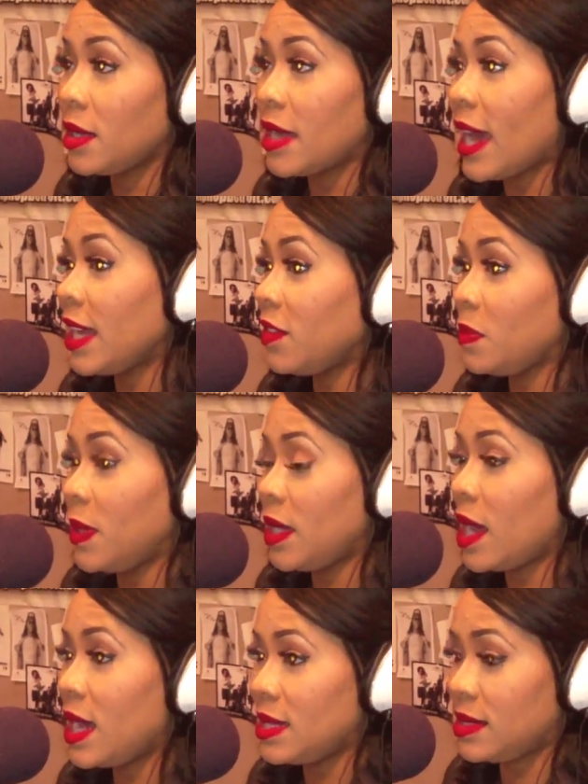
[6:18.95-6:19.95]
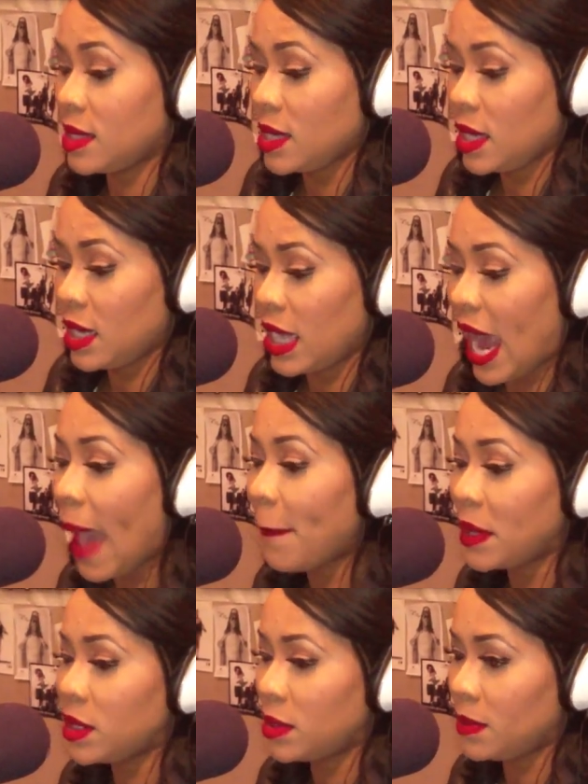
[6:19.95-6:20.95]
Not even because it
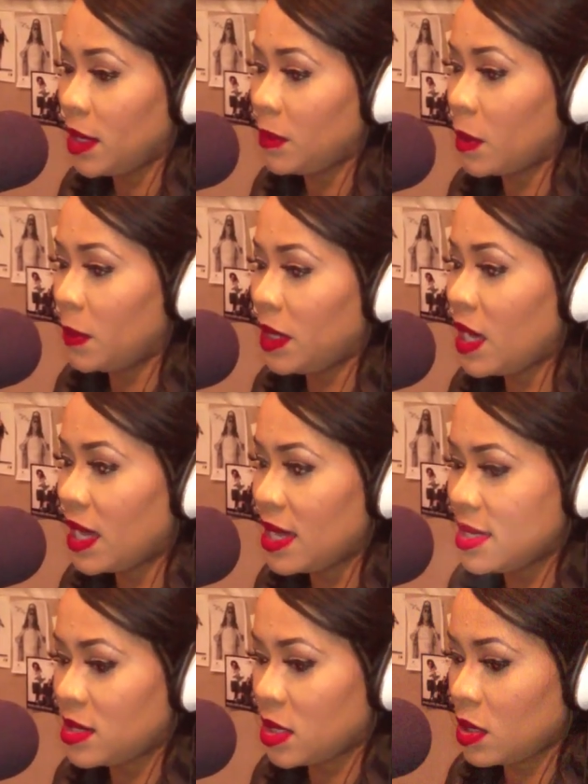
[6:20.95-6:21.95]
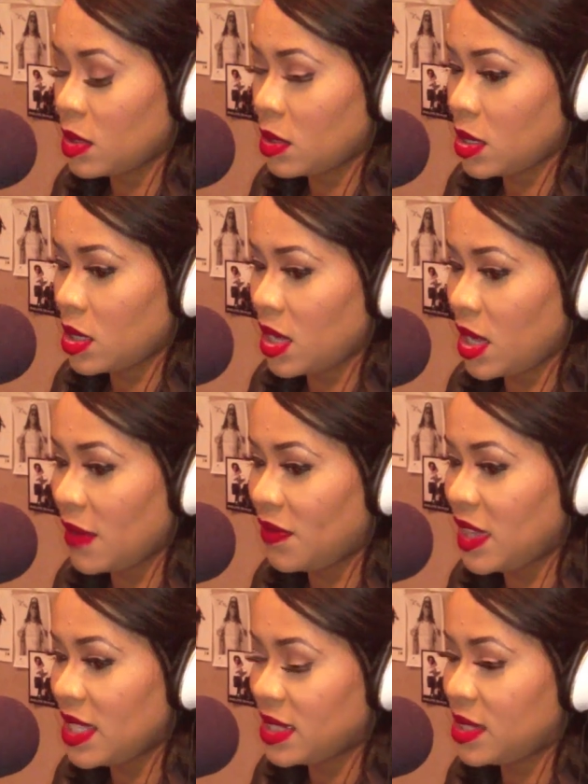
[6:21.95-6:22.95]
happened to me, but because if
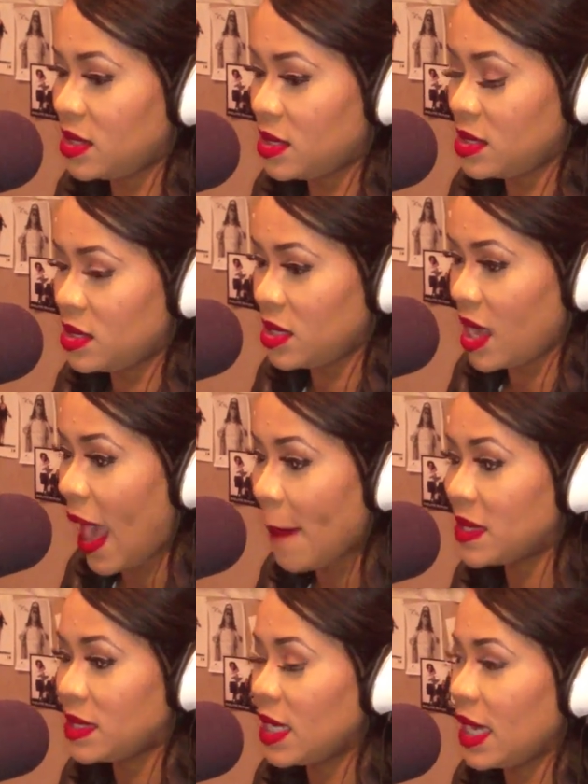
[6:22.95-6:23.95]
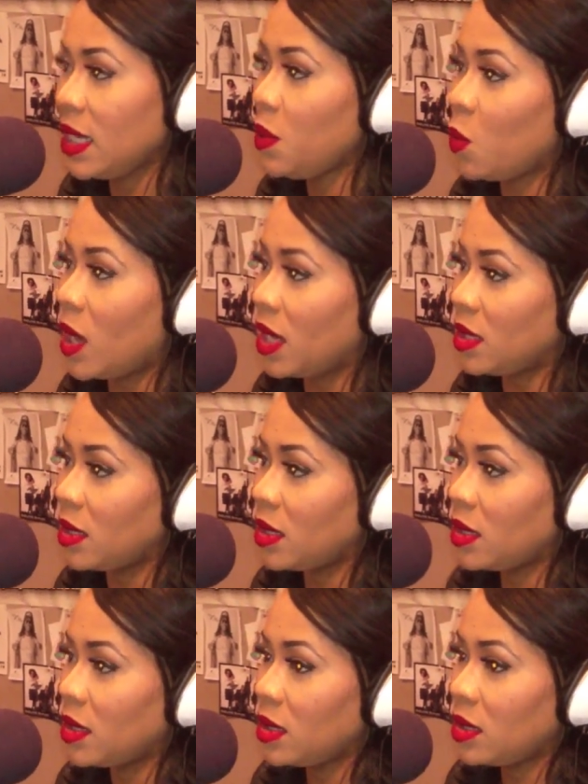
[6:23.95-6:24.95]
this happens to anyone,
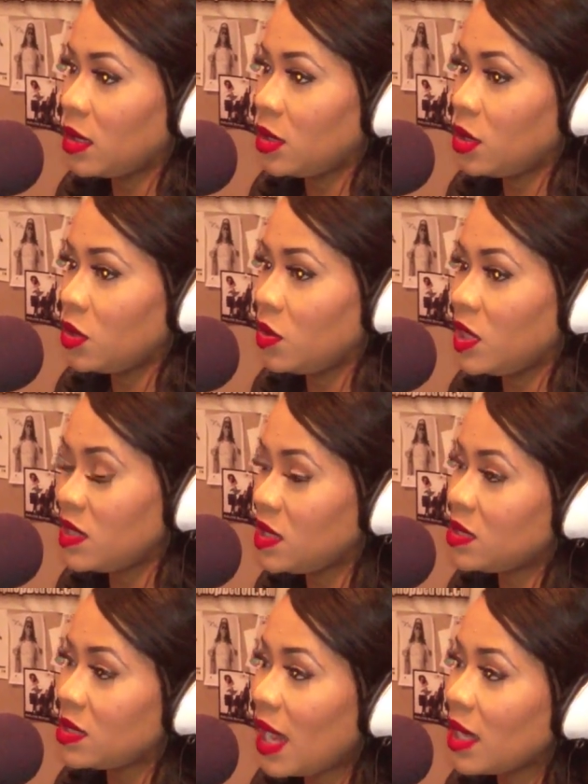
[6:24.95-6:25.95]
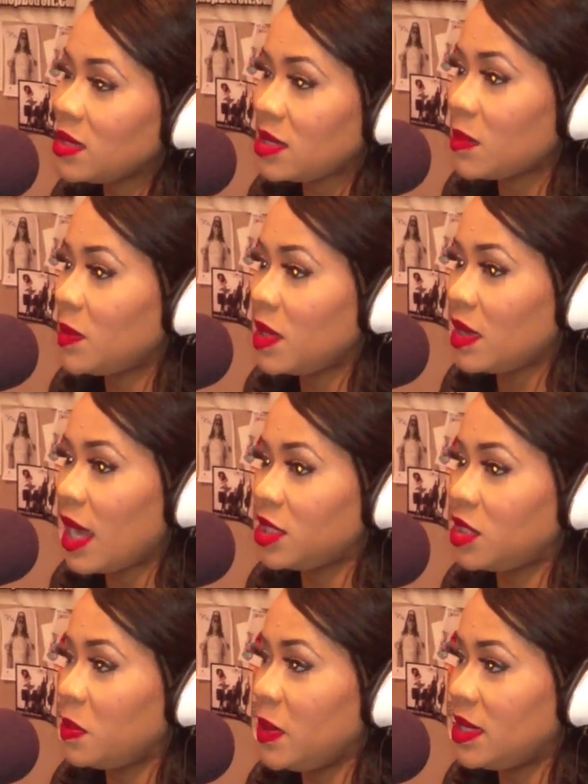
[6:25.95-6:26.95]
this is not something that
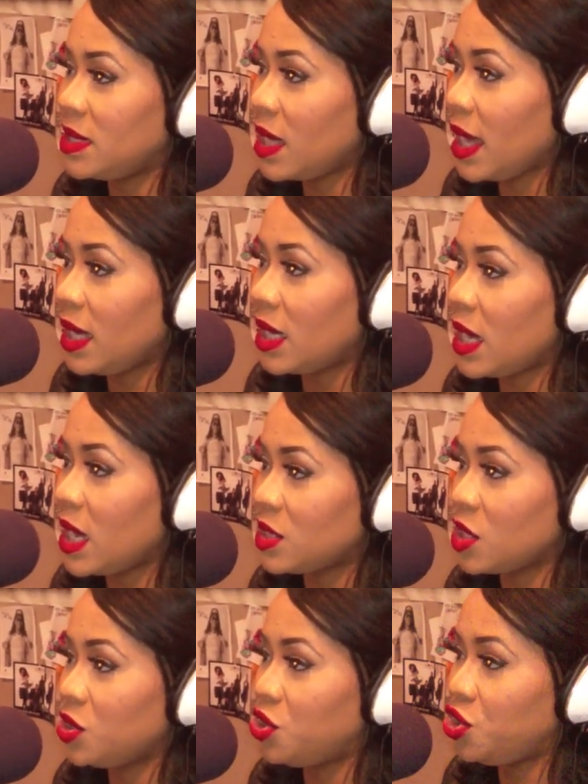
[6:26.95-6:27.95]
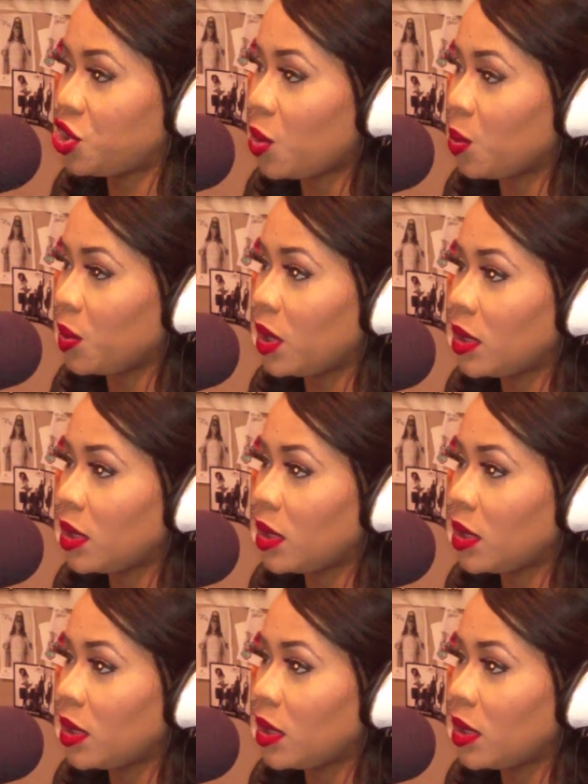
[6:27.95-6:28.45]
should be taken as a joke.